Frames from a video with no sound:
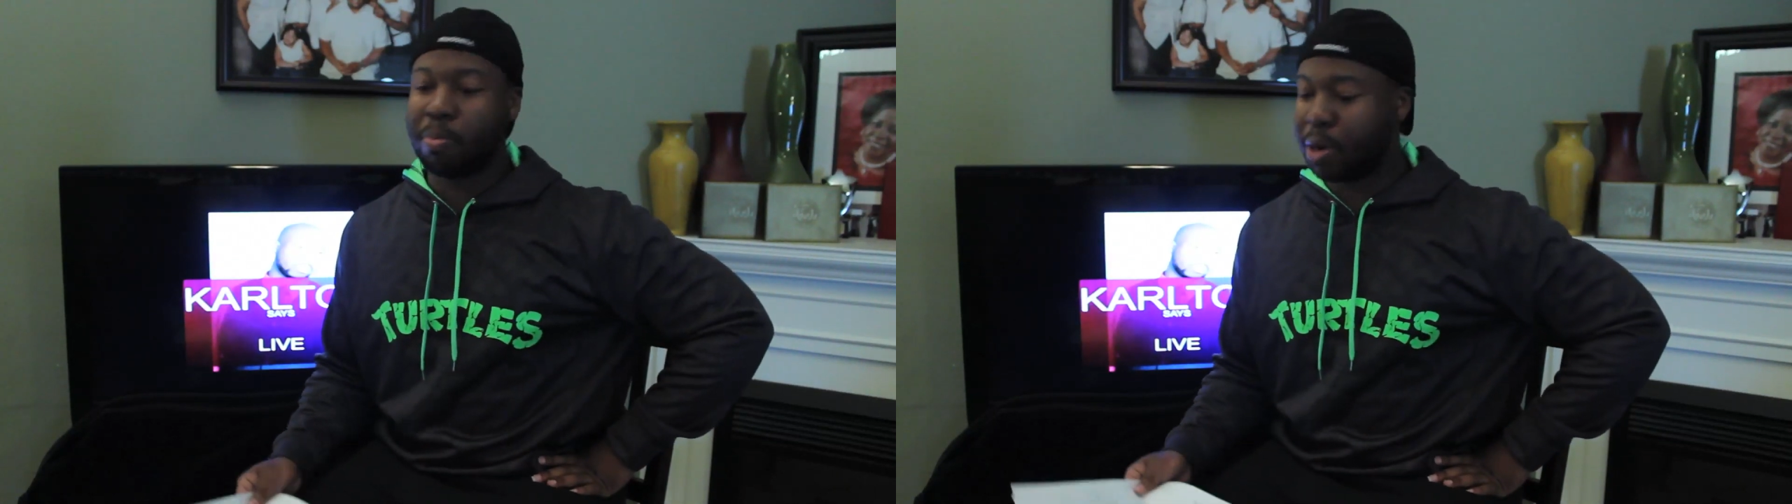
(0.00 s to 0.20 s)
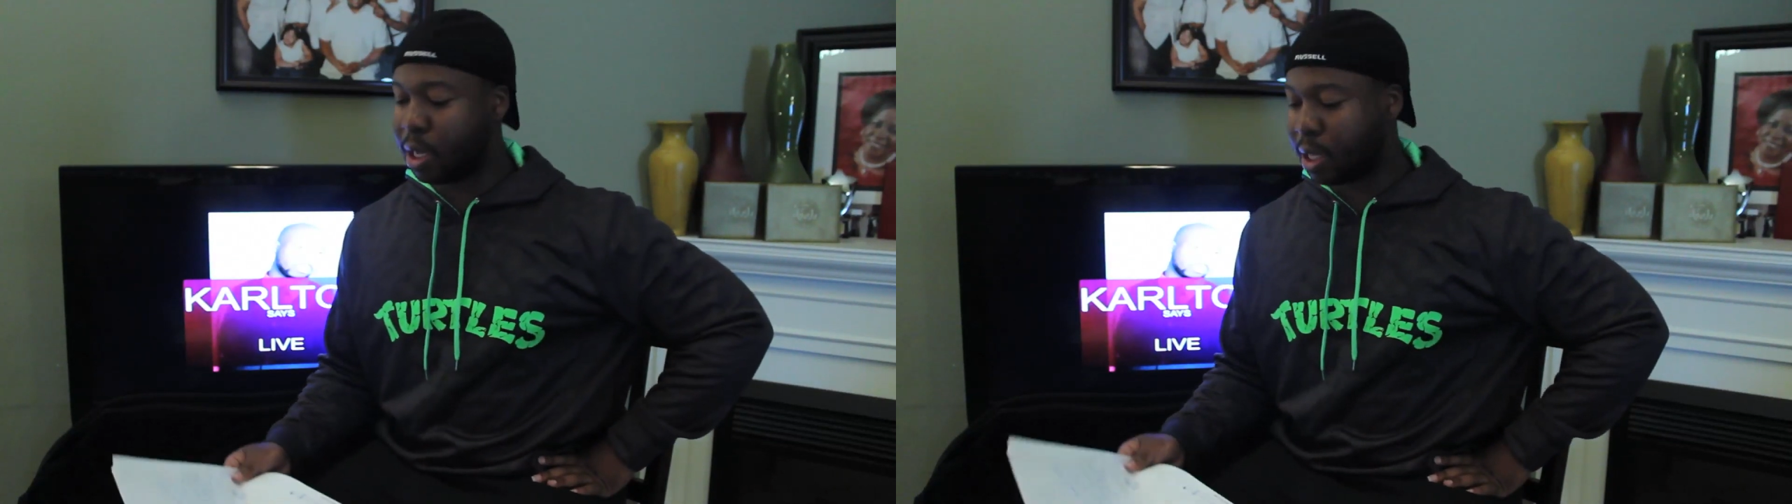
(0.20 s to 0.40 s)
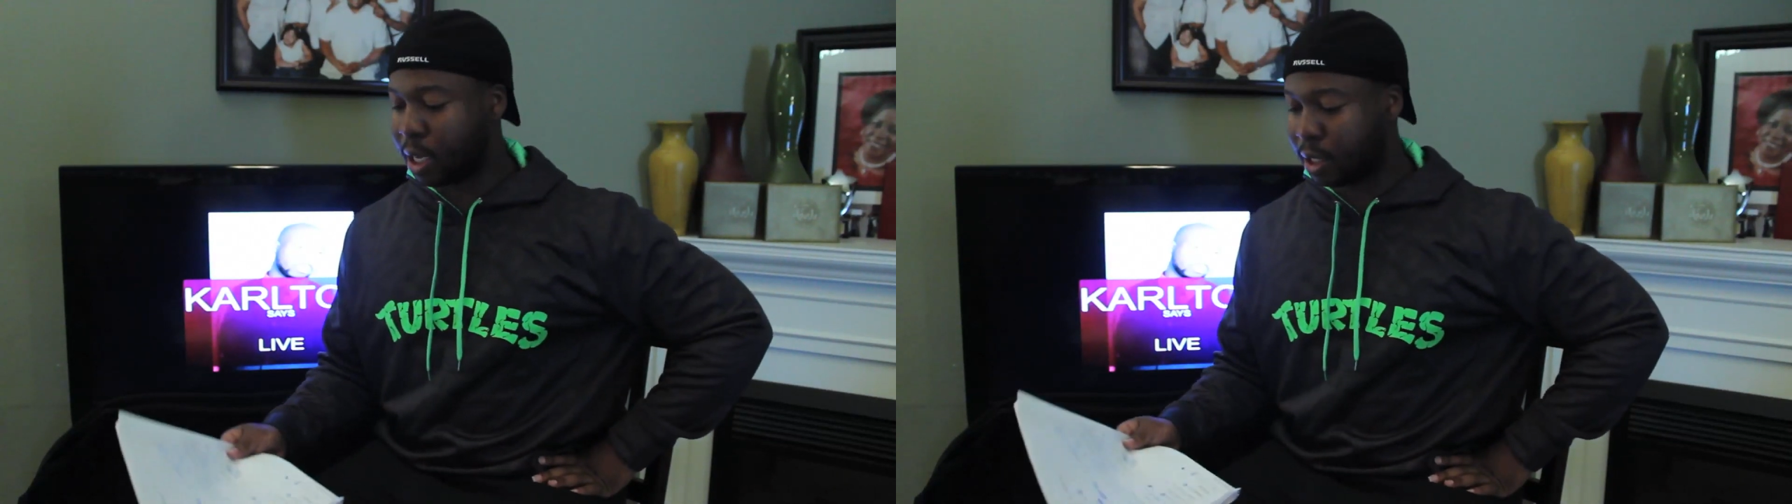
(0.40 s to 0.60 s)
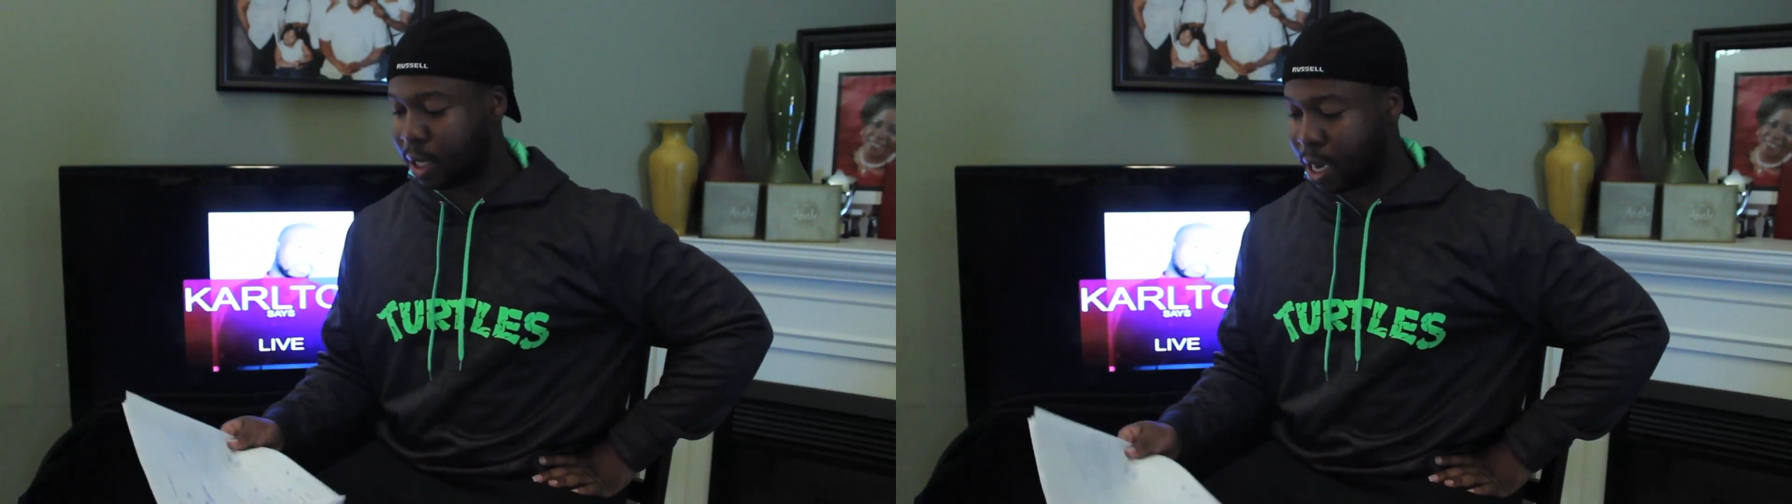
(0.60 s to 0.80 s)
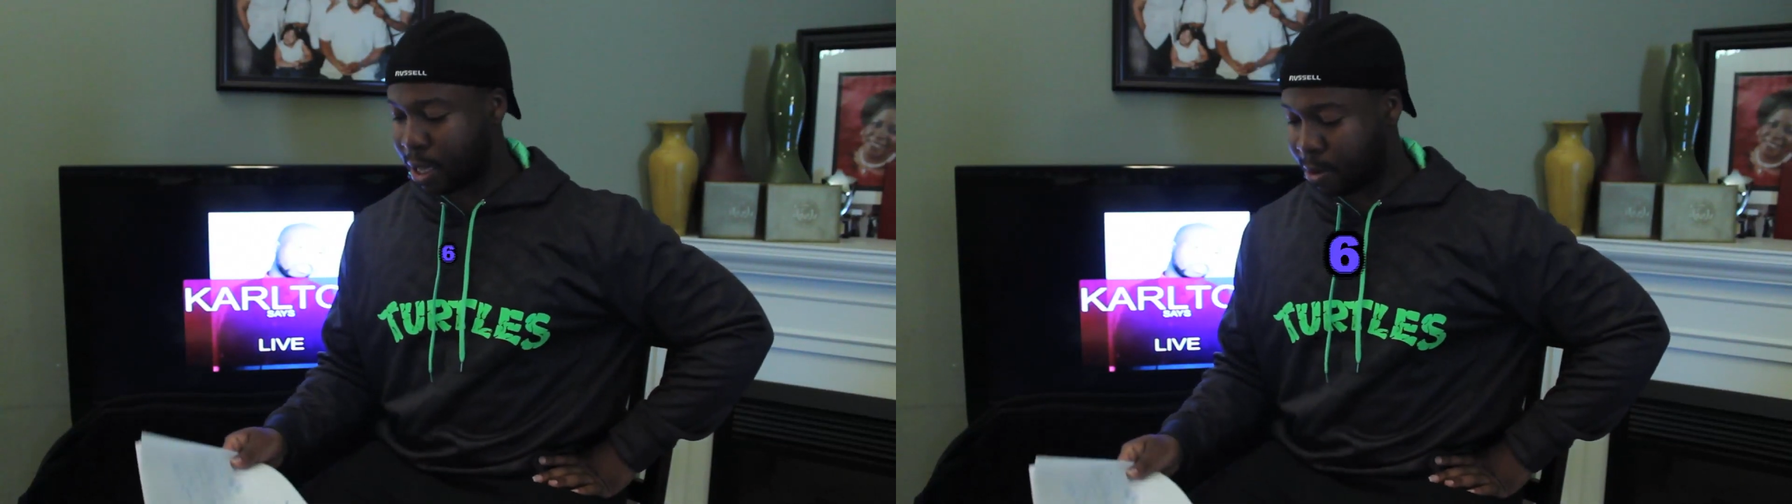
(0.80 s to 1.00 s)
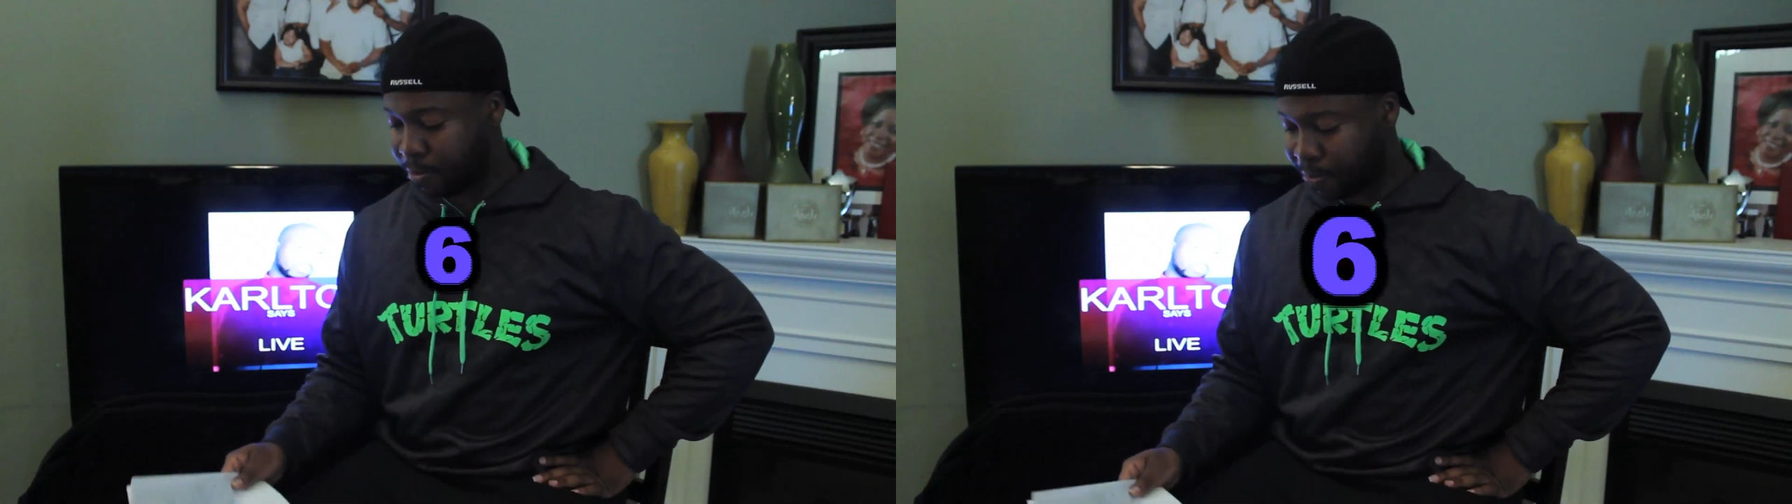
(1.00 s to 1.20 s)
putting things together.